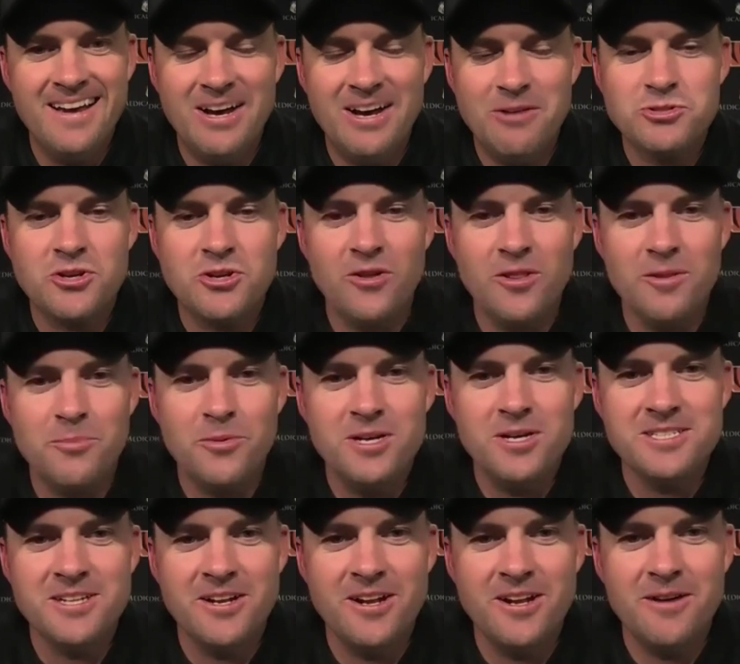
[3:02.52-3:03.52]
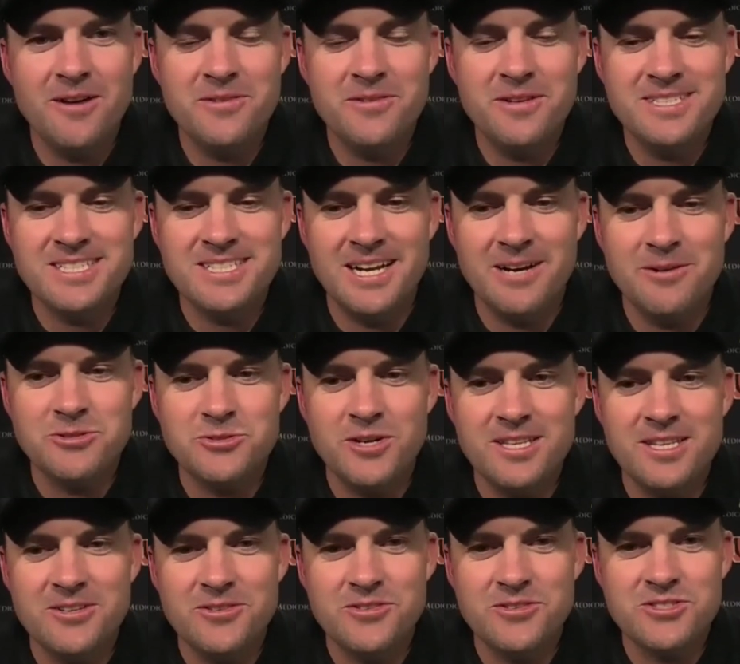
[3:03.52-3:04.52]
I was calling the plays on offense, and I was
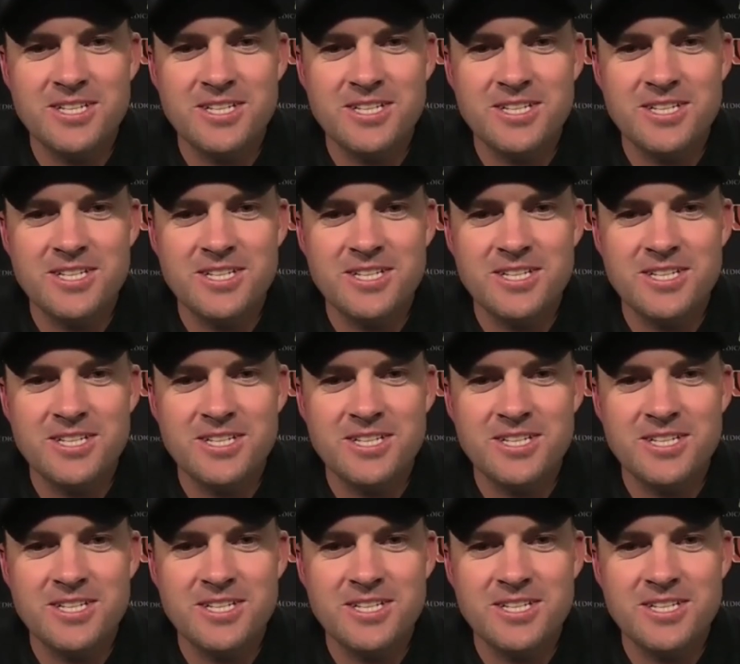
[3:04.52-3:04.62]
right there on the